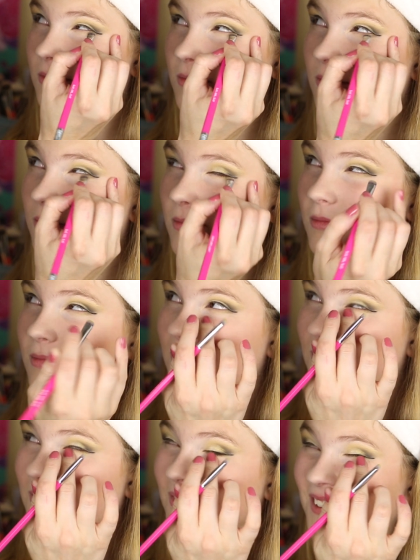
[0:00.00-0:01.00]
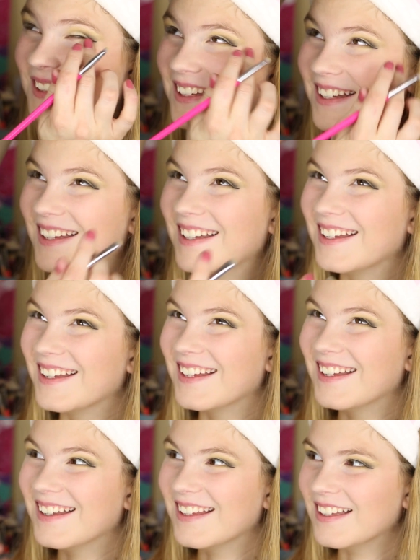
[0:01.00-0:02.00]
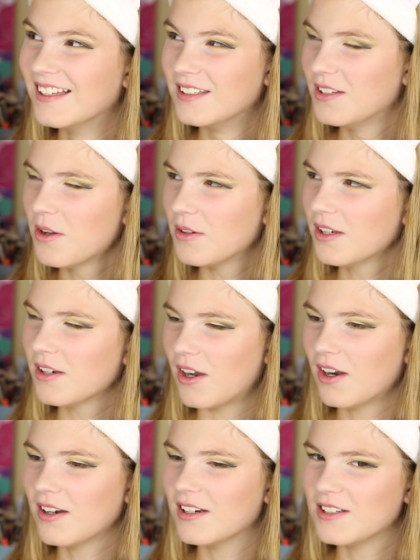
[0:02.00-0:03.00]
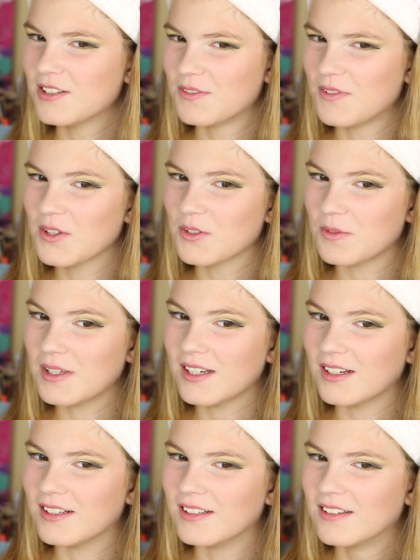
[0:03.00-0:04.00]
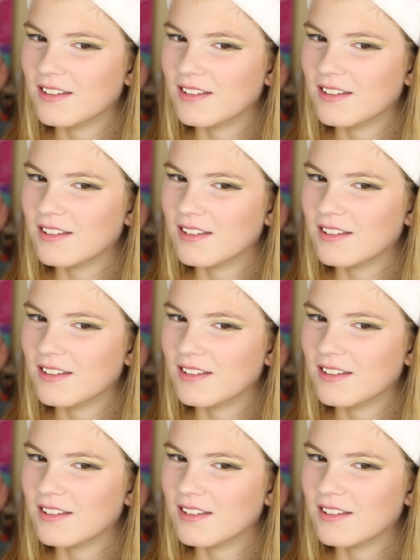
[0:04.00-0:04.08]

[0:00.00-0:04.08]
sorry. Does it hurt? No, it doesn't hurt. It just feels weird.